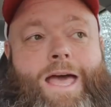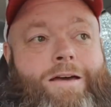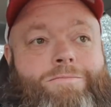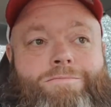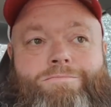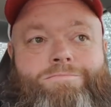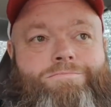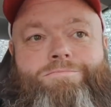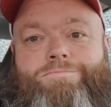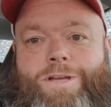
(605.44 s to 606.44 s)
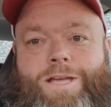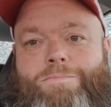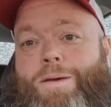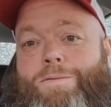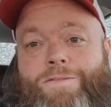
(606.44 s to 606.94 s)
have
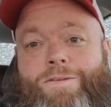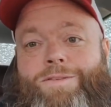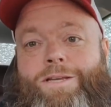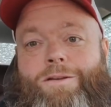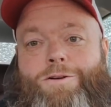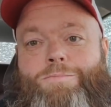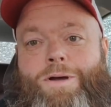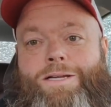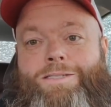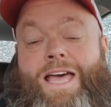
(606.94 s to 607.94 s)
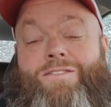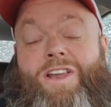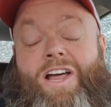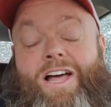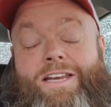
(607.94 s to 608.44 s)
maybe 15 large boxes. I have a
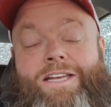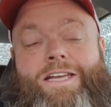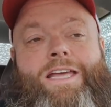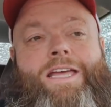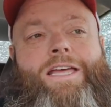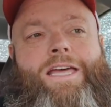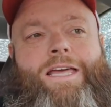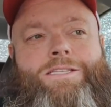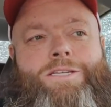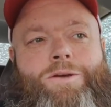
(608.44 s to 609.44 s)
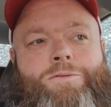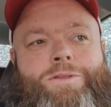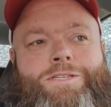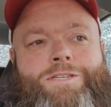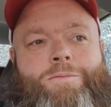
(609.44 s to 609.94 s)
lot. And so
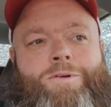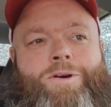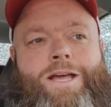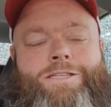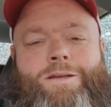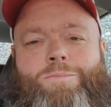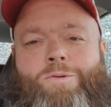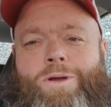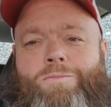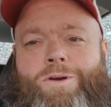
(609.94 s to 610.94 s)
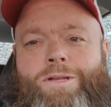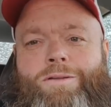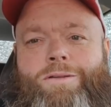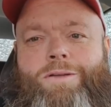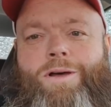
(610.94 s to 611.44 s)
this summer, at some point,
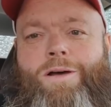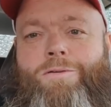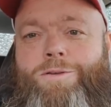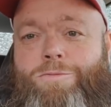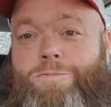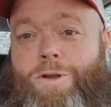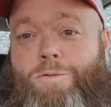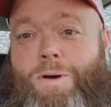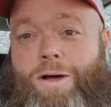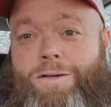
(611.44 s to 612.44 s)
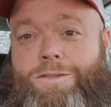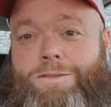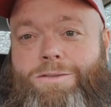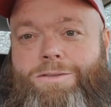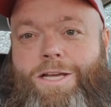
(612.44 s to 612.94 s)
when all you
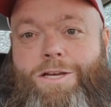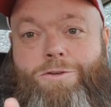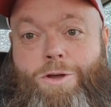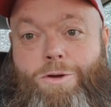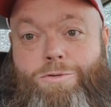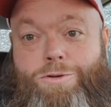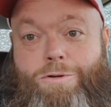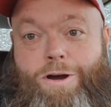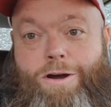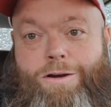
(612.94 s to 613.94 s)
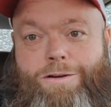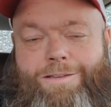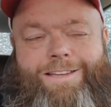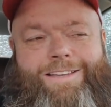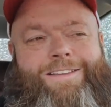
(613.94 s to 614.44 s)
lowballers, and you know who you
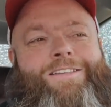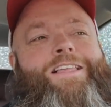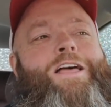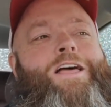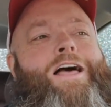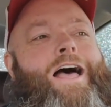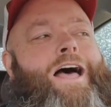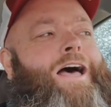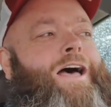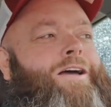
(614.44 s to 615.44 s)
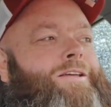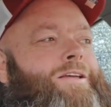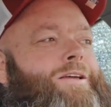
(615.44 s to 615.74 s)
are,